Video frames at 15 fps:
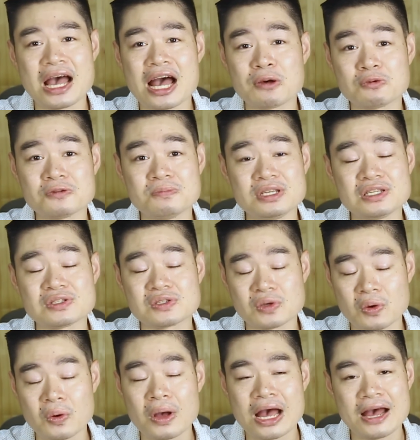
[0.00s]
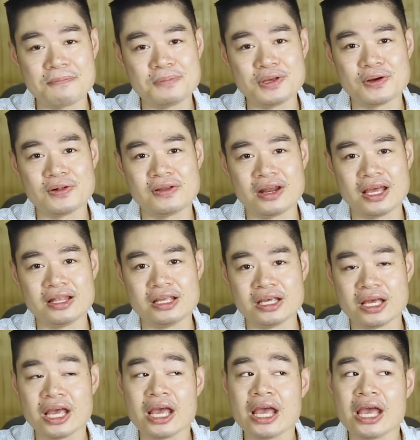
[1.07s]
I will be so happy already.